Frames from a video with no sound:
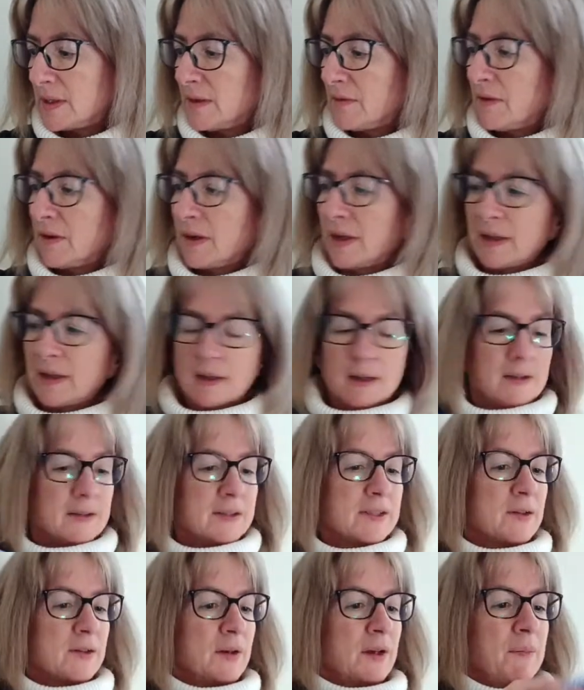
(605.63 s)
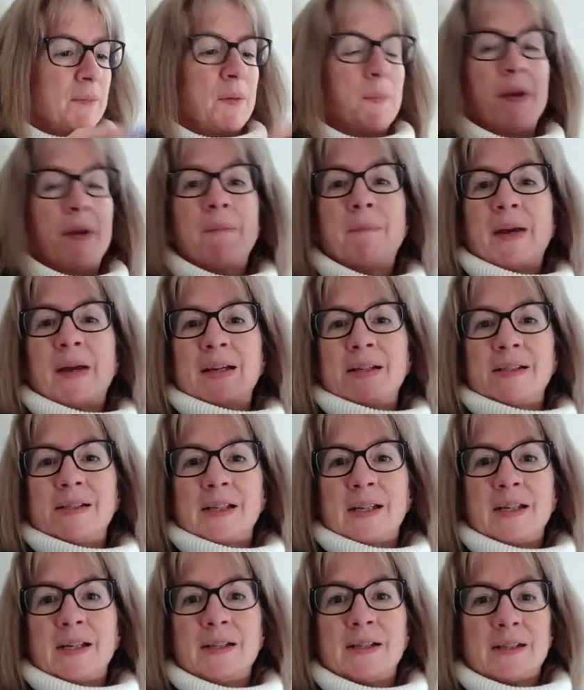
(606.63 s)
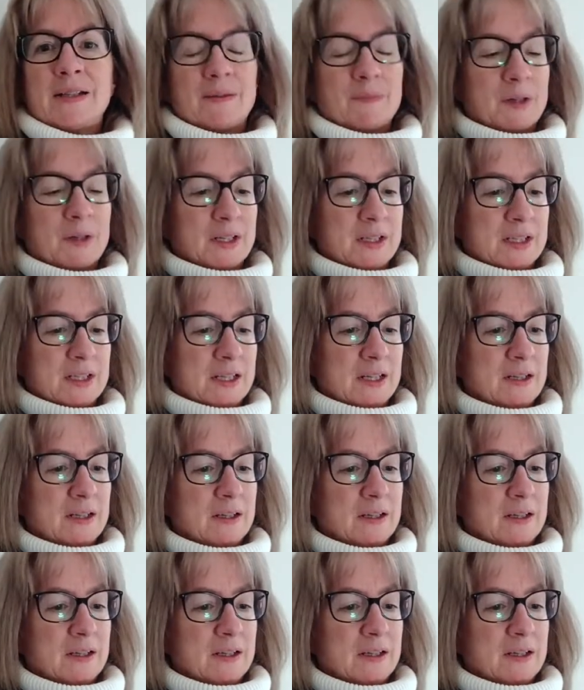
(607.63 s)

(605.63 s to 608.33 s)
right, sorry, I'm a bit messy, so I'm going to